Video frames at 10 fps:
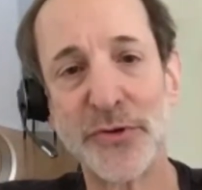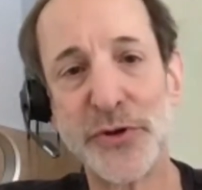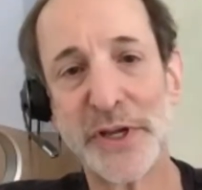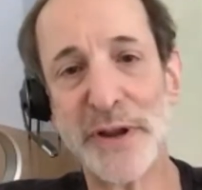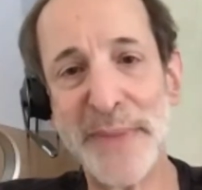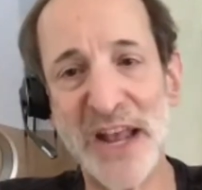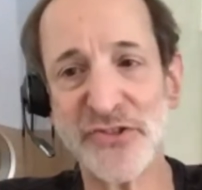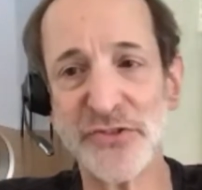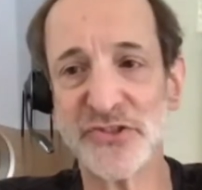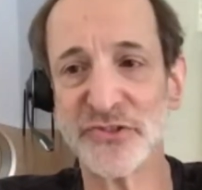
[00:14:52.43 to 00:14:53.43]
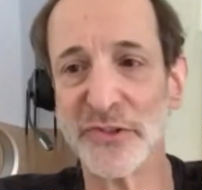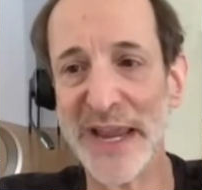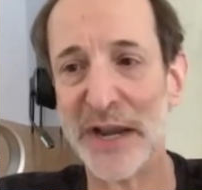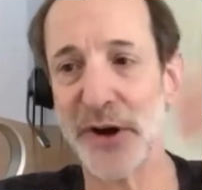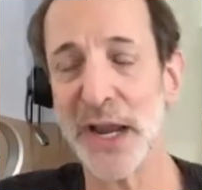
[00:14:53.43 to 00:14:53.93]
And you can imagine this
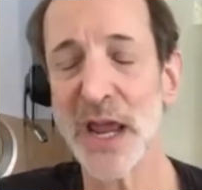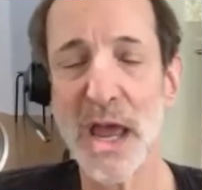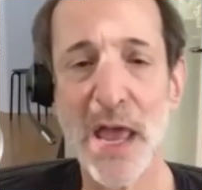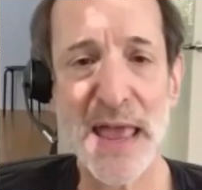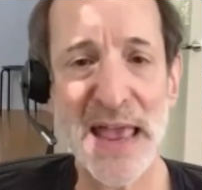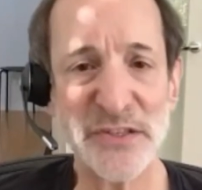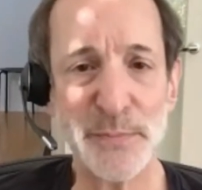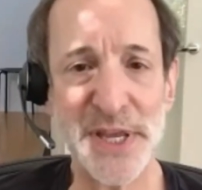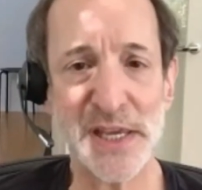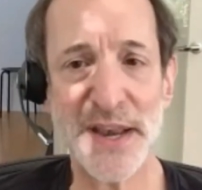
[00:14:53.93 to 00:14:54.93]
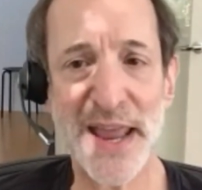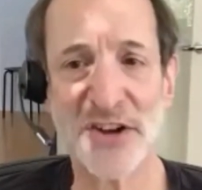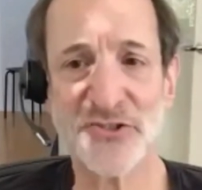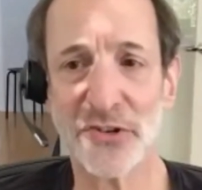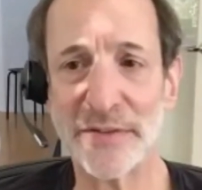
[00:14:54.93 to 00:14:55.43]
layering as being a
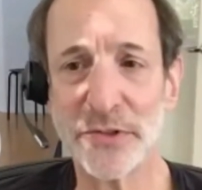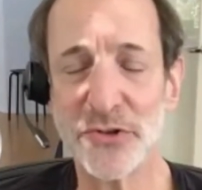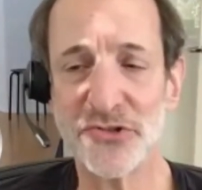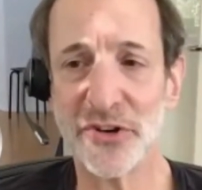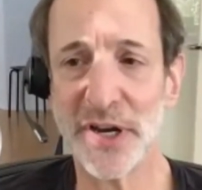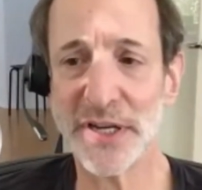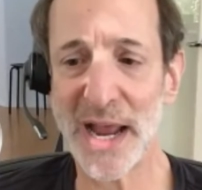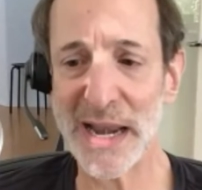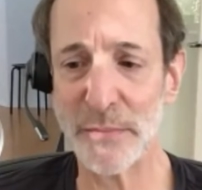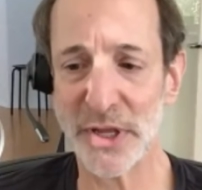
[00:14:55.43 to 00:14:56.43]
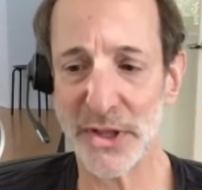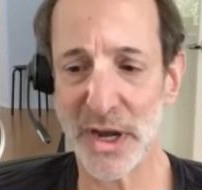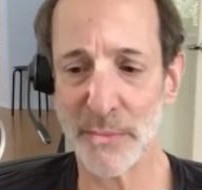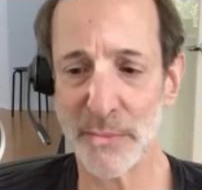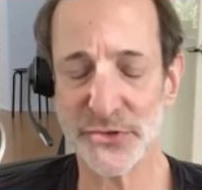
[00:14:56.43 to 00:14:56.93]
natural evolutionary dynamic that
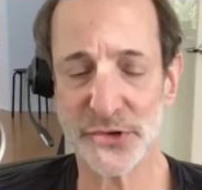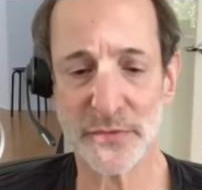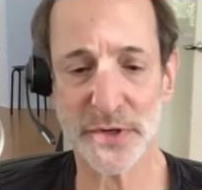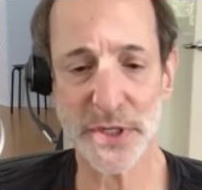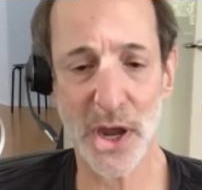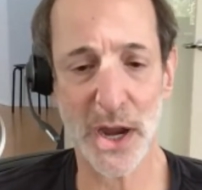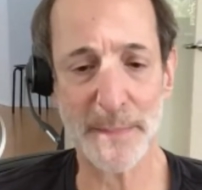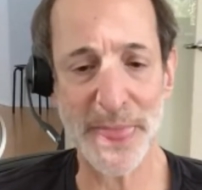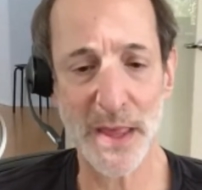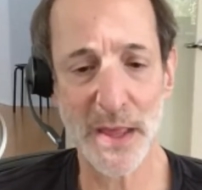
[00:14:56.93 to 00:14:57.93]
happens over time.